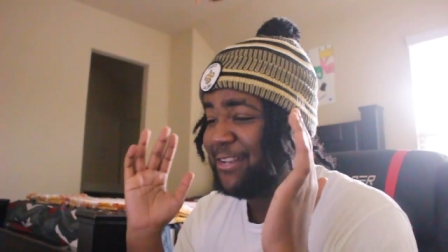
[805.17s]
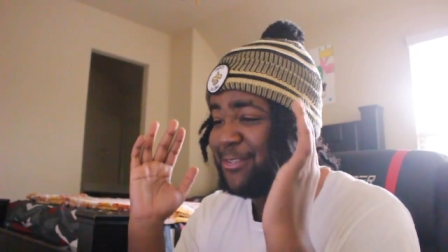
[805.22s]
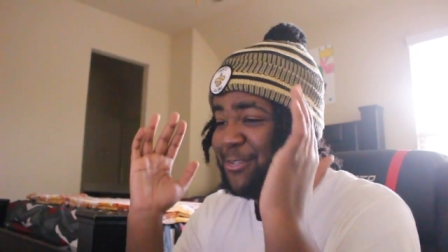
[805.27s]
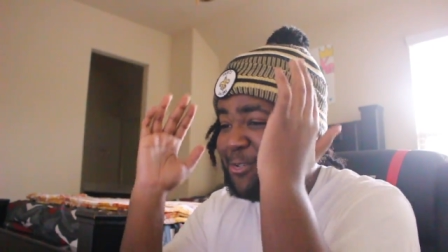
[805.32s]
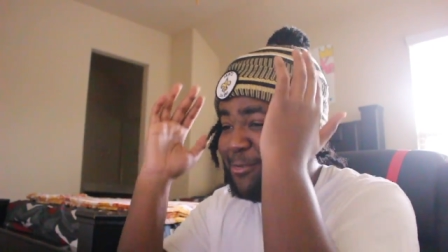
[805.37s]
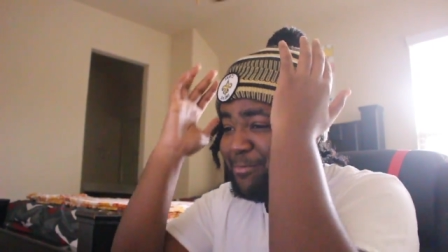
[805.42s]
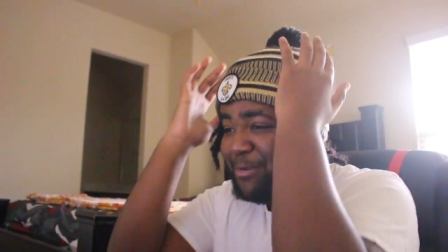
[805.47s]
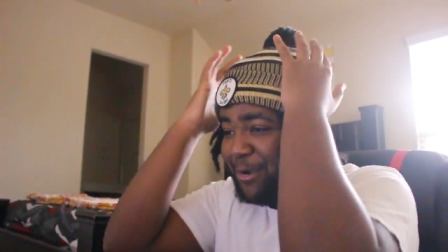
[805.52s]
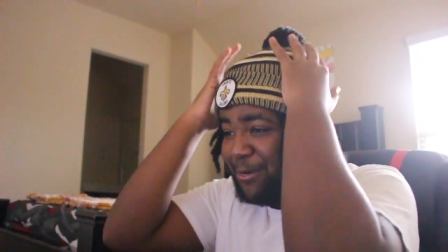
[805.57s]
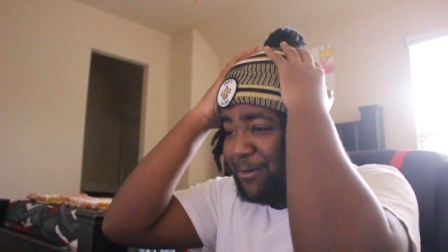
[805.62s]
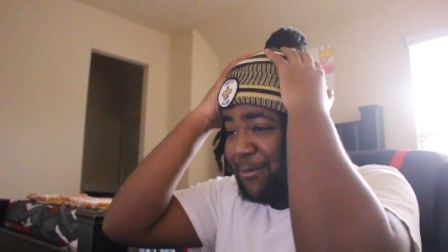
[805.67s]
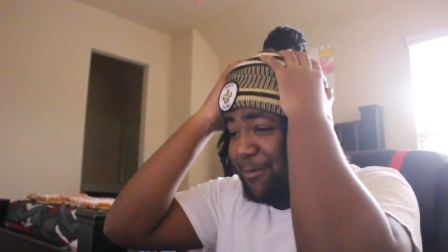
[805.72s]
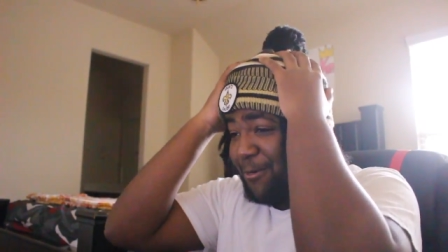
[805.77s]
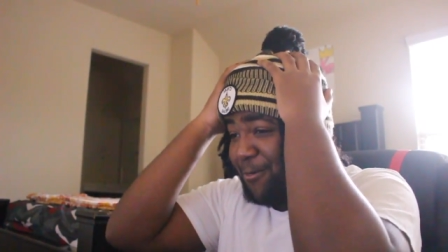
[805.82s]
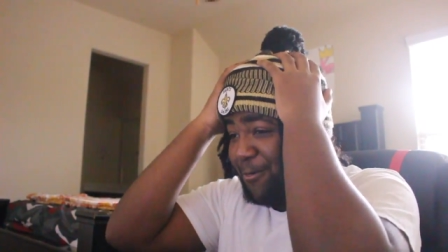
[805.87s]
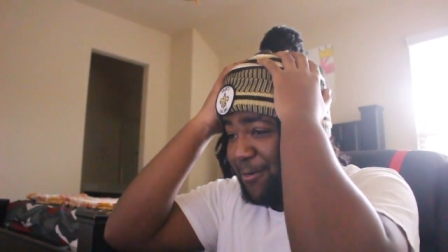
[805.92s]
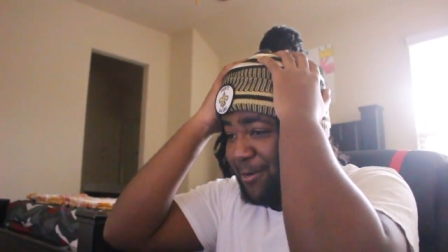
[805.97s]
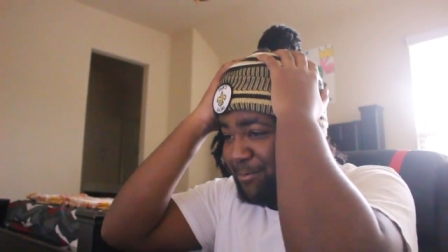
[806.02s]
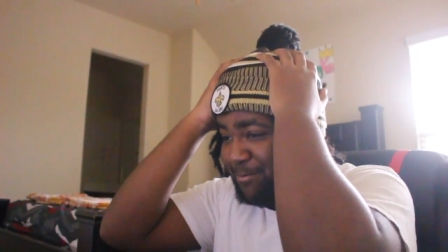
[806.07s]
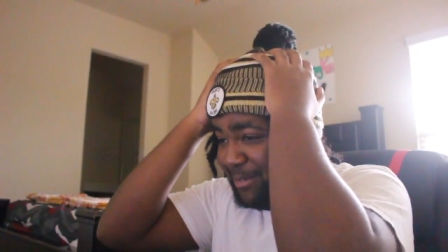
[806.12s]
to toot my own
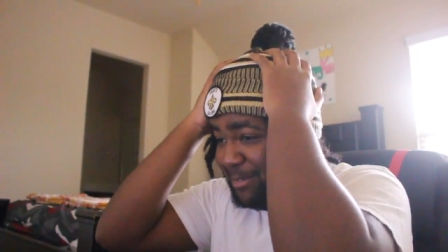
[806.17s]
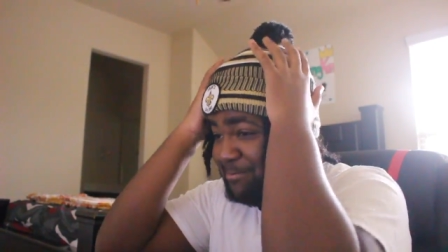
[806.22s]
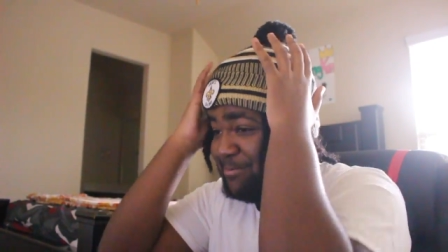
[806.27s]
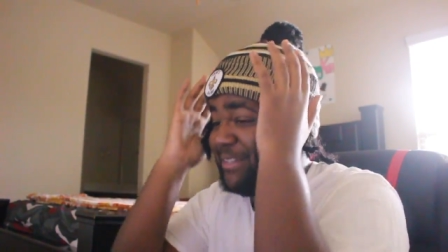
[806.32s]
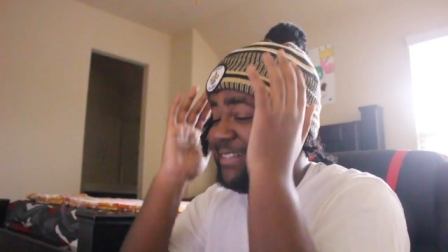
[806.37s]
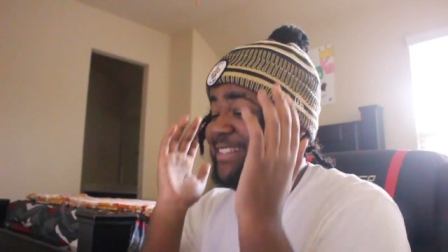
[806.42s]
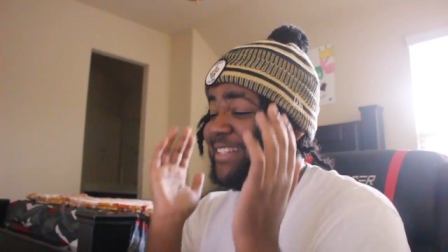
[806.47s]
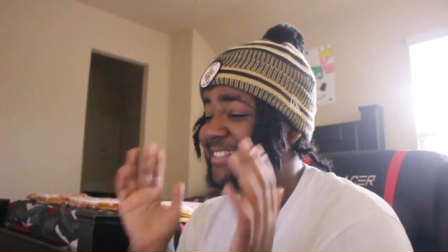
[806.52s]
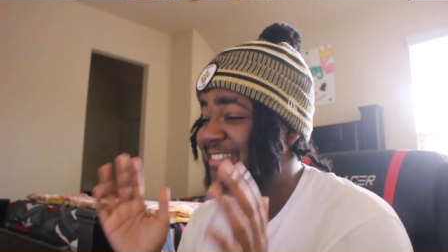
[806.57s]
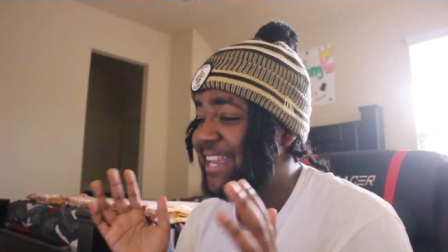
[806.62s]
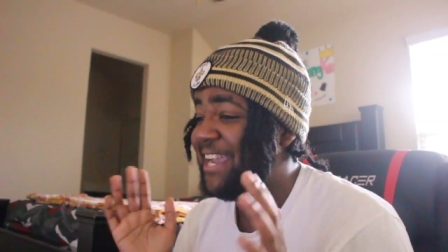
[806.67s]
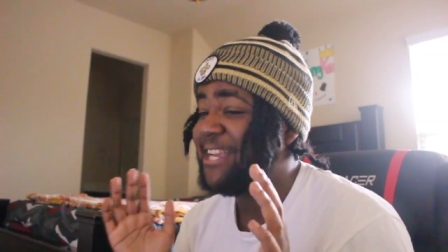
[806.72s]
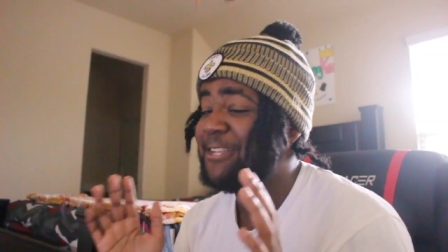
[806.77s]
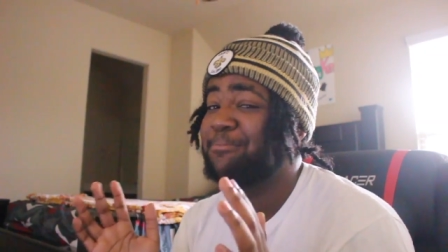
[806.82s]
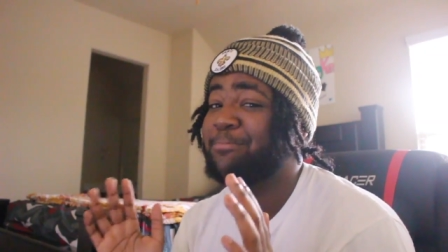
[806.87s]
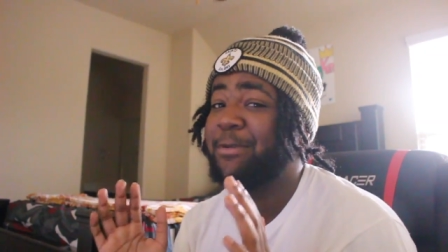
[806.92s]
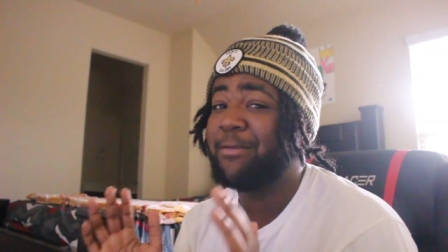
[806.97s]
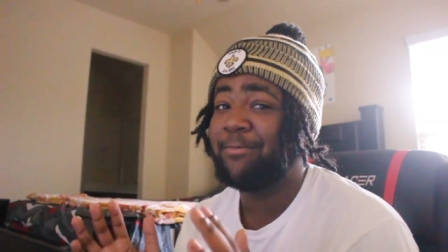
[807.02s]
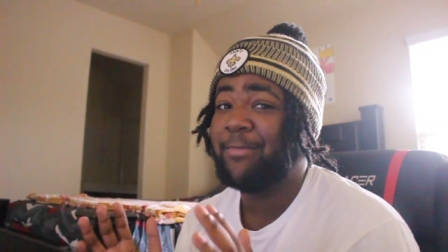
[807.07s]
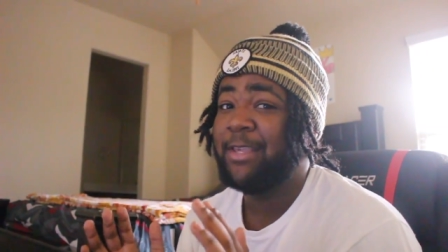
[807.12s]
horn, bro. But the Saints
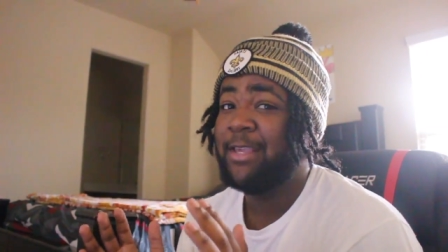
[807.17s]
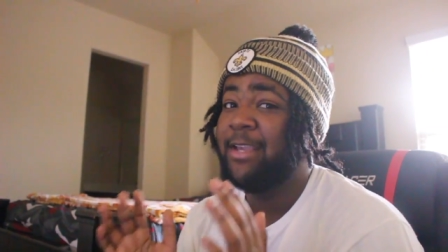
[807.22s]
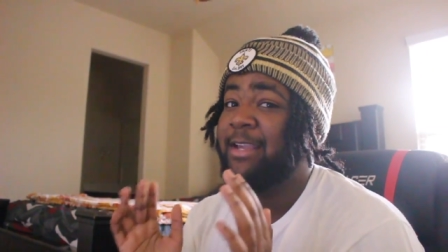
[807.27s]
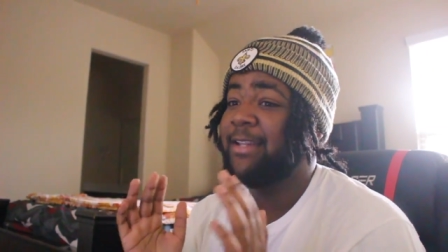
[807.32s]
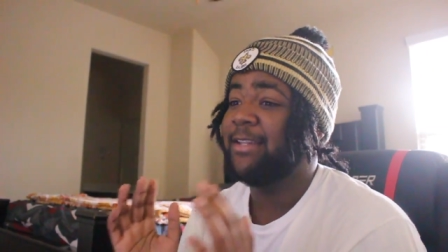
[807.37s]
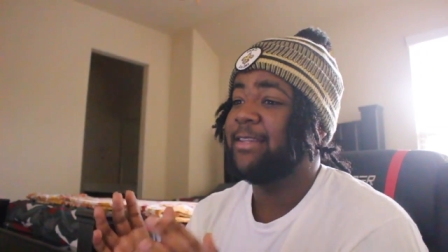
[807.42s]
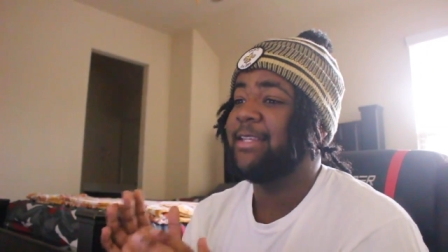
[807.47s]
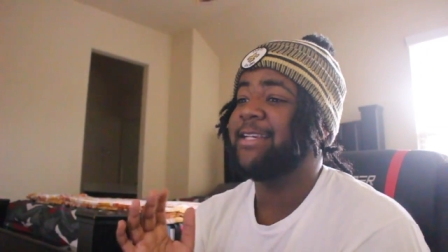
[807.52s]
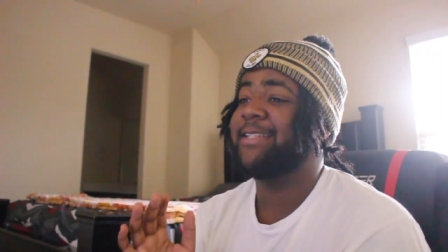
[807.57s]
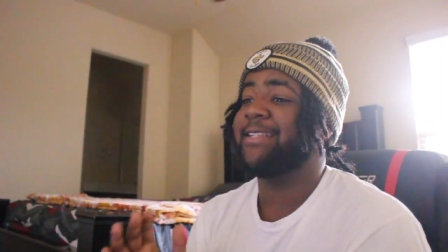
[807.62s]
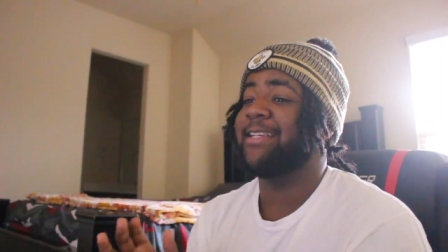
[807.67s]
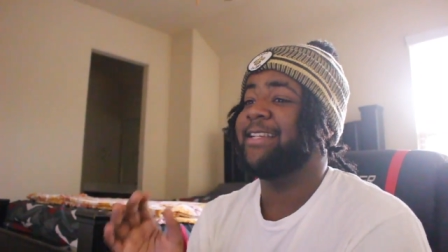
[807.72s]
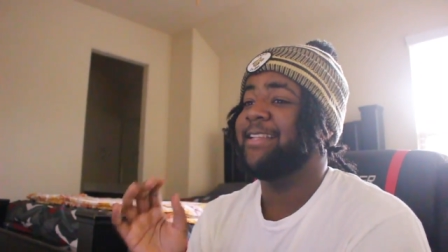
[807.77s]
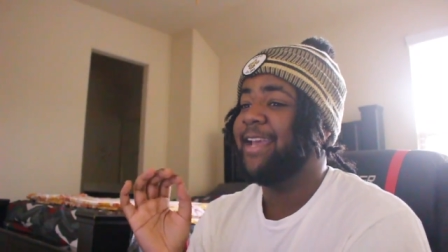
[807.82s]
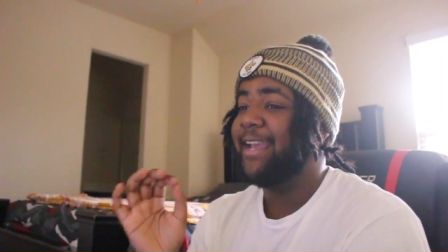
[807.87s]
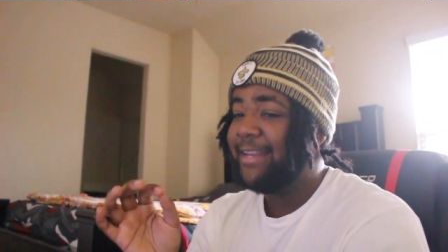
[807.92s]
been listen.